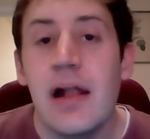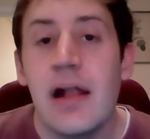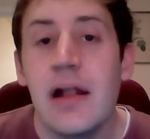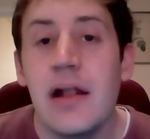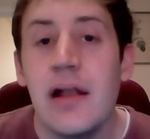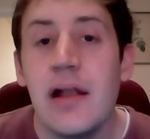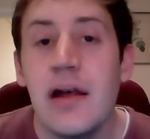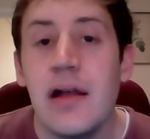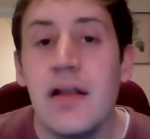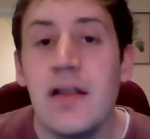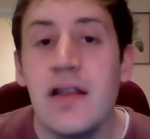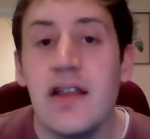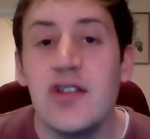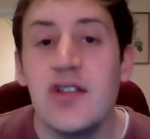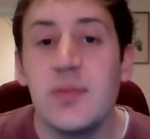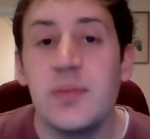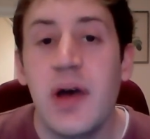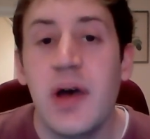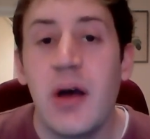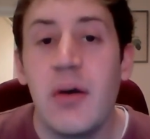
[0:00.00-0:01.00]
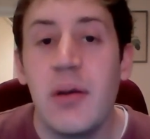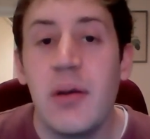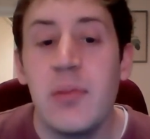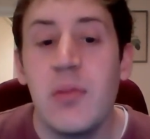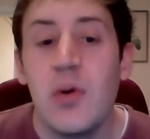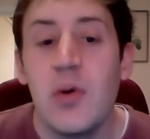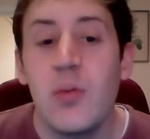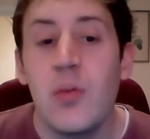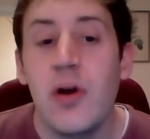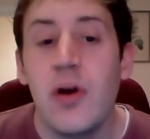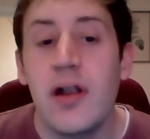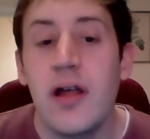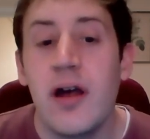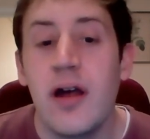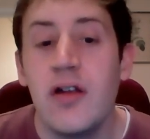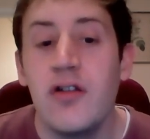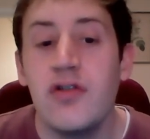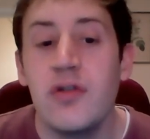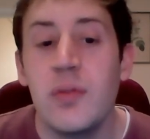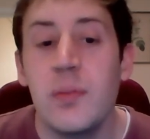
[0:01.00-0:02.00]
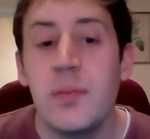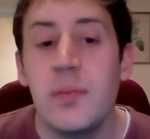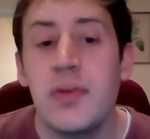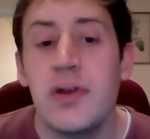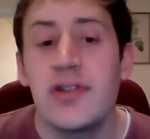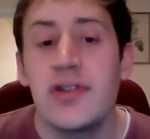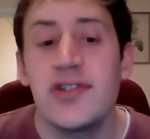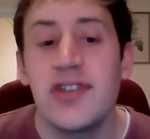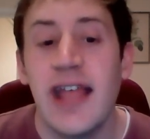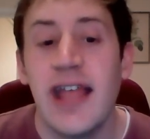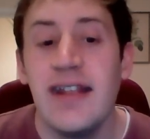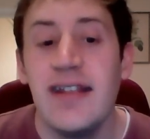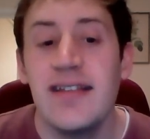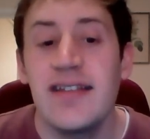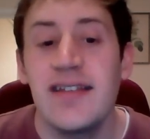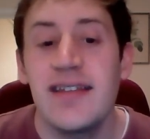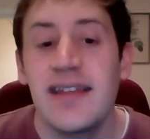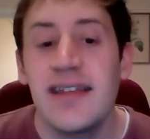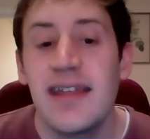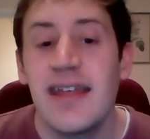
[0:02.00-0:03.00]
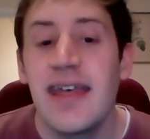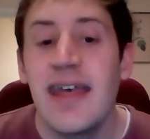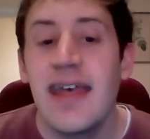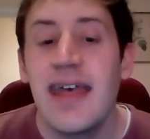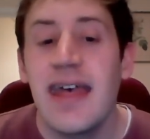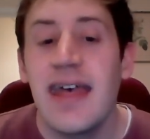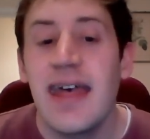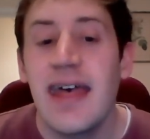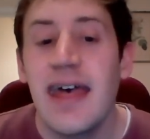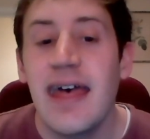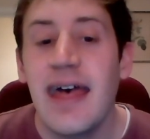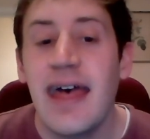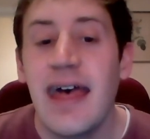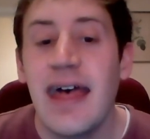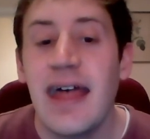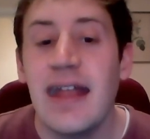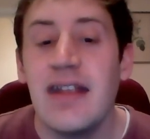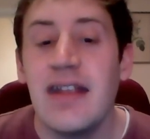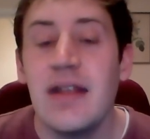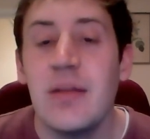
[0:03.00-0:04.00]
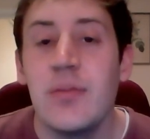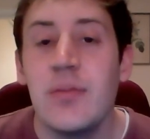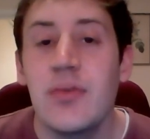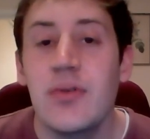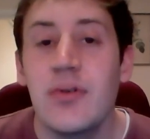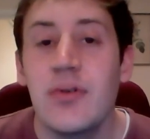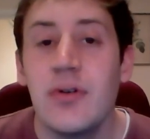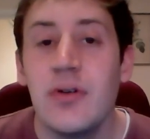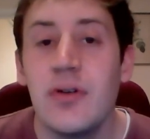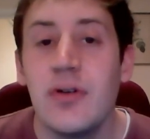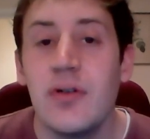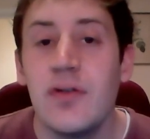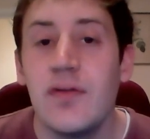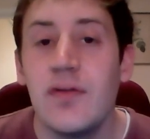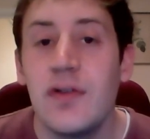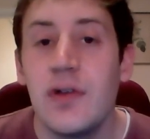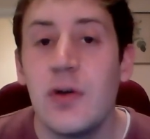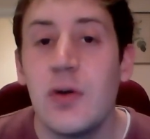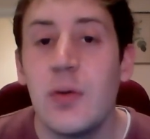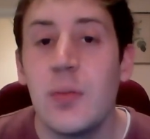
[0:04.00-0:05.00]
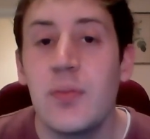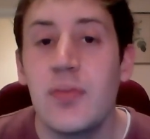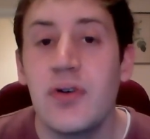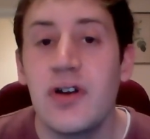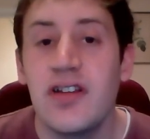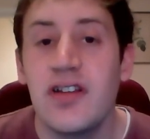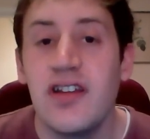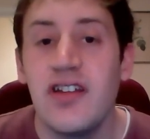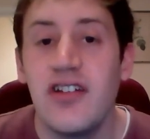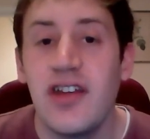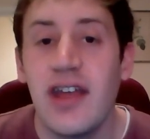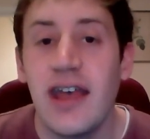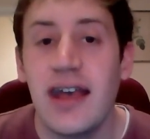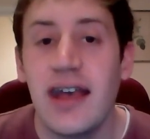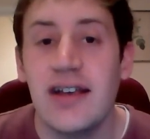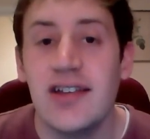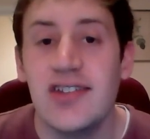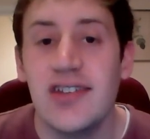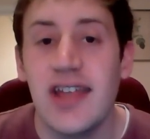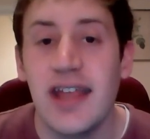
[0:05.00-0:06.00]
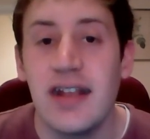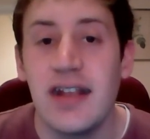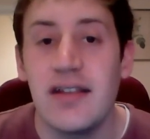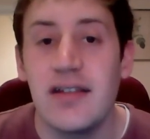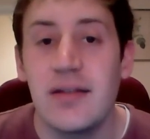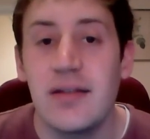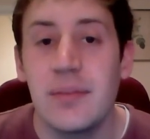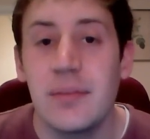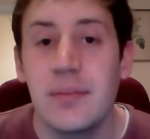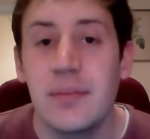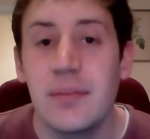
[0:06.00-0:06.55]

Learn this poem 100% and improve your British accent.